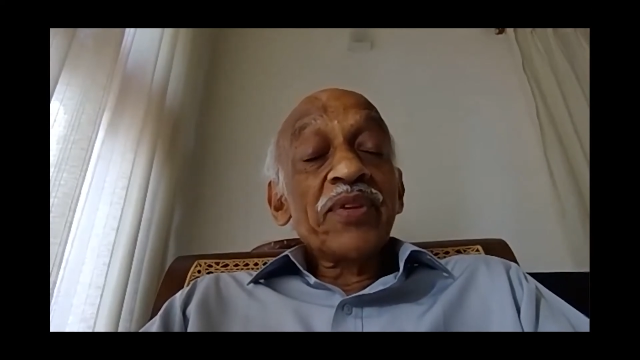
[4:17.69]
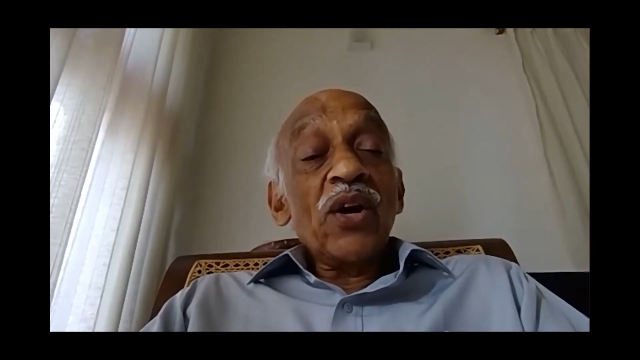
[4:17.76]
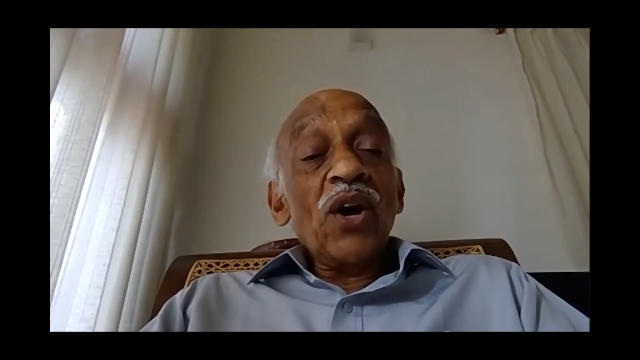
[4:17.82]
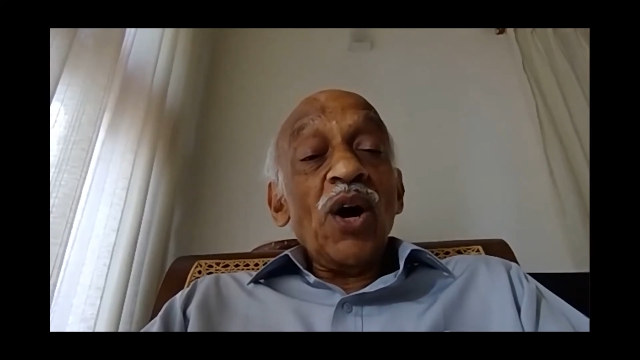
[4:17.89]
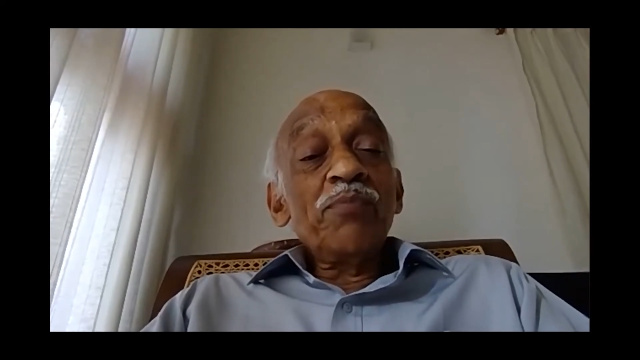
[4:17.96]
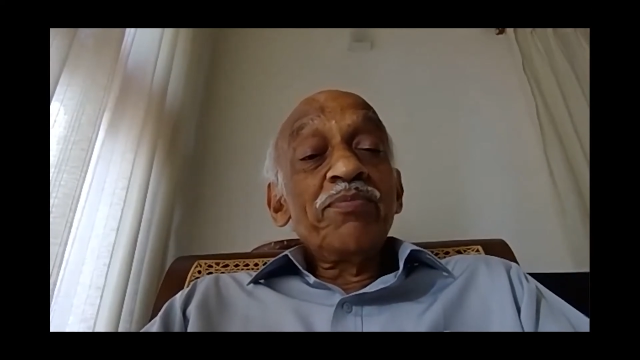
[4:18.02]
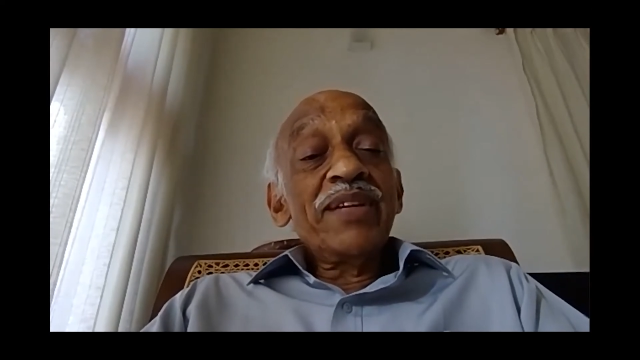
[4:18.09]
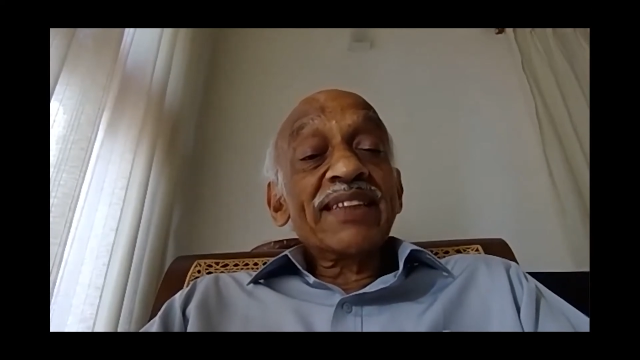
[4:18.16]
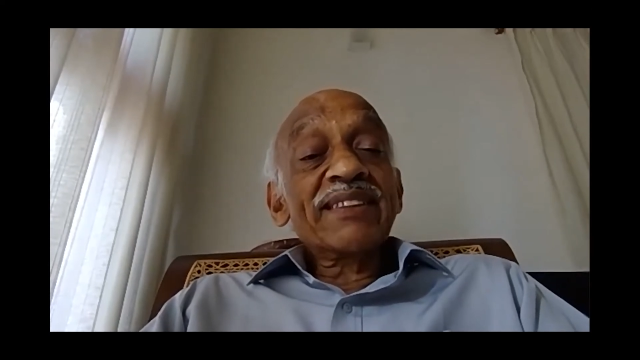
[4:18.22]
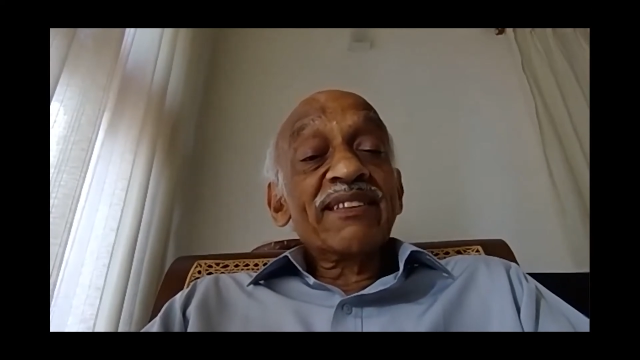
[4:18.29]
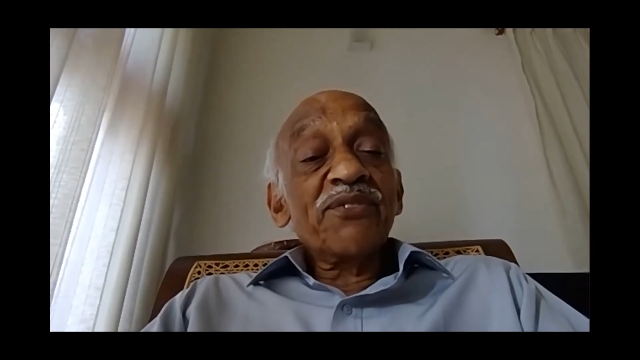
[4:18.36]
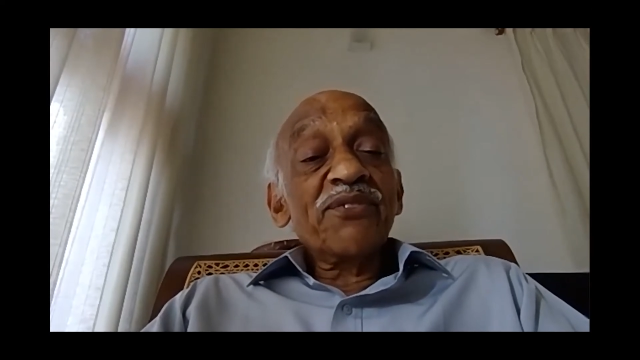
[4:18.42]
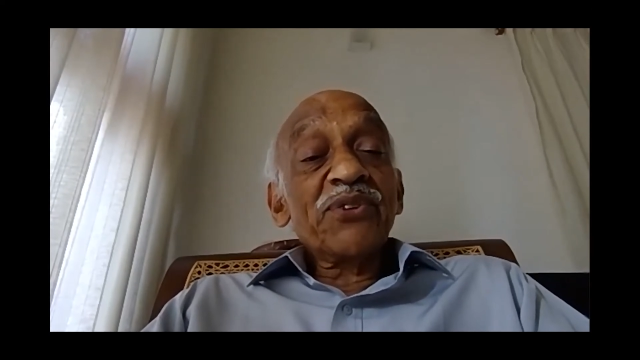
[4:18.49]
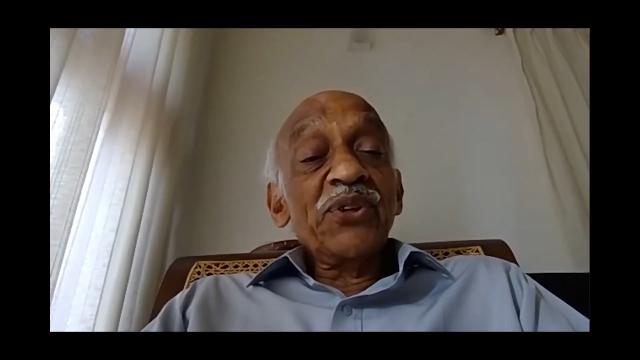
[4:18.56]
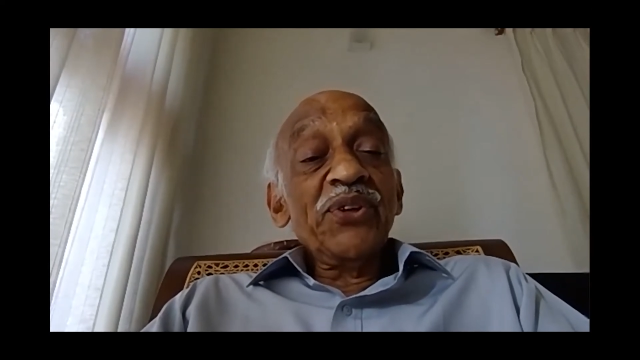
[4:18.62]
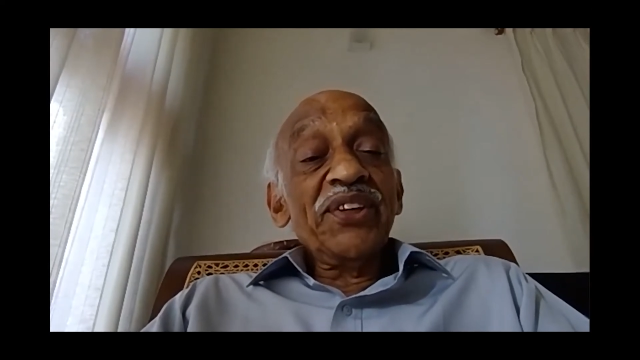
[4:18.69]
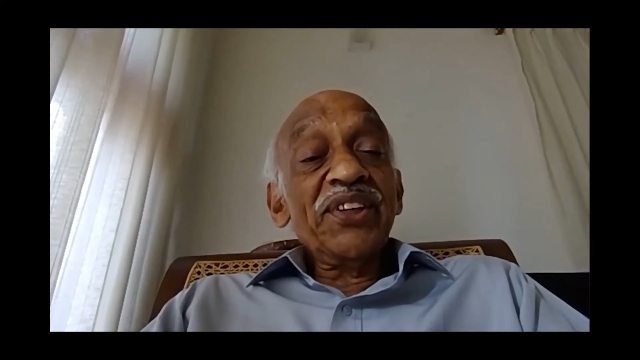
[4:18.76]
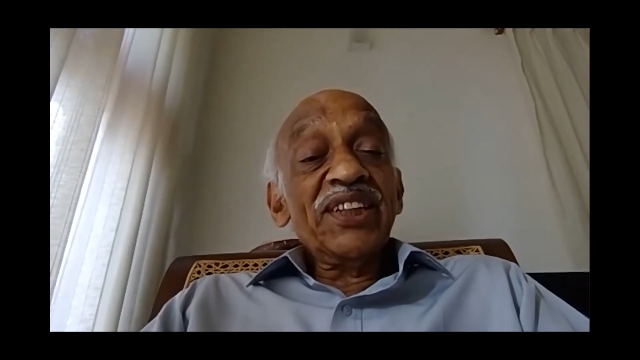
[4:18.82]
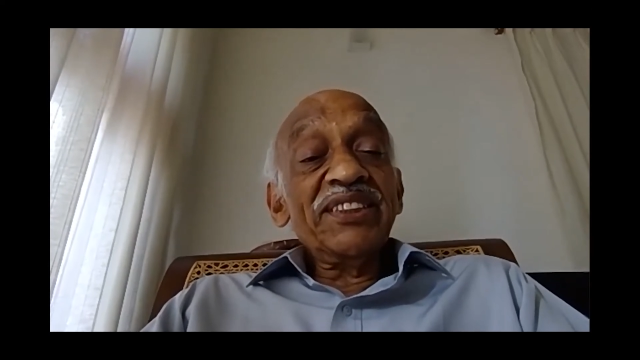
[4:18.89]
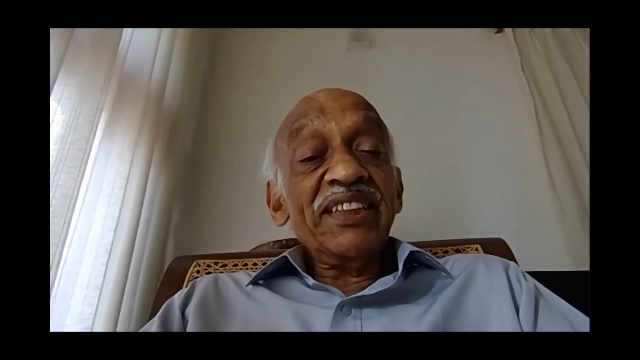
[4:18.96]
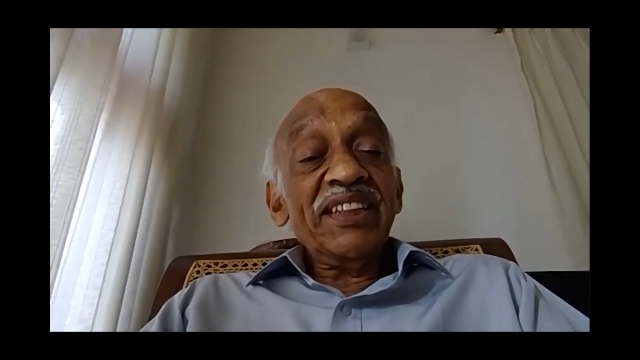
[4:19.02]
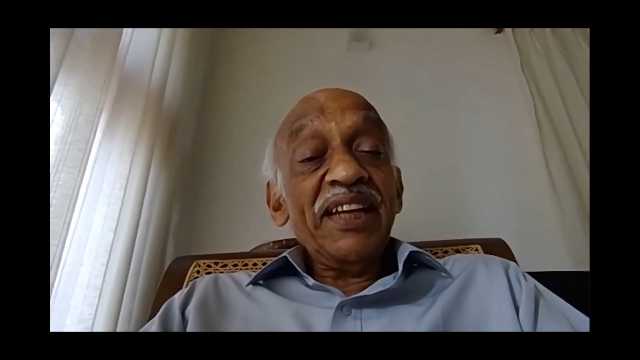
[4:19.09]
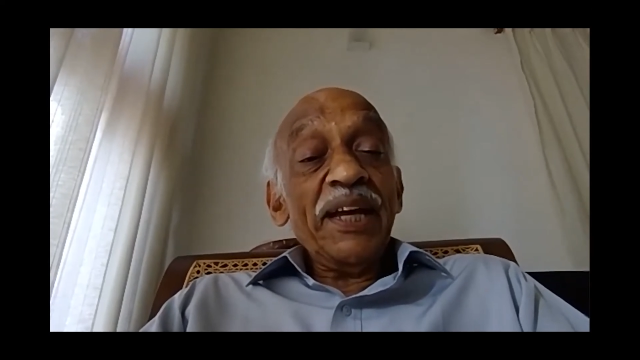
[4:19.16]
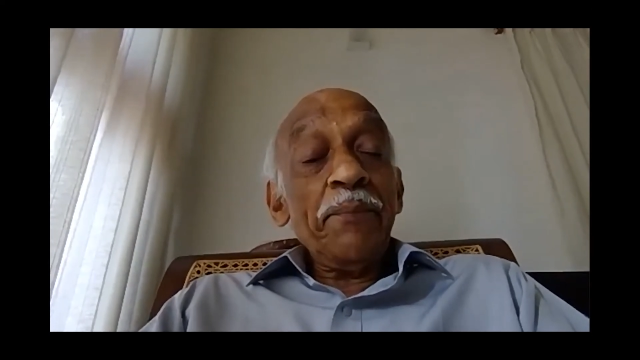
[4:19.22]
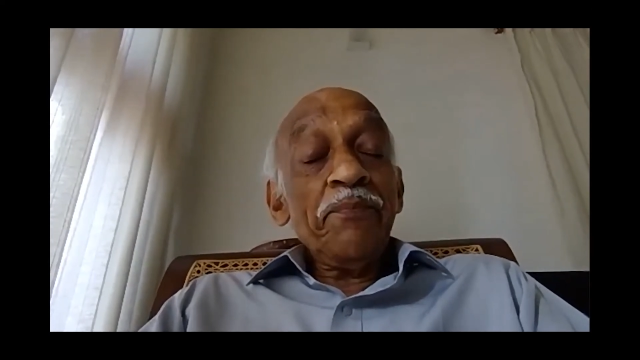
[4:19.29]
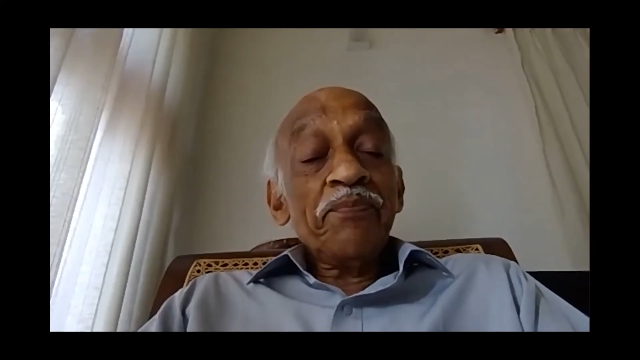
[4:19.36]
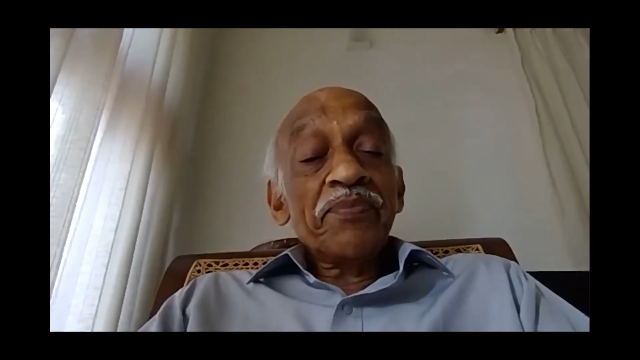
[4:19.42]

objects of curiosity.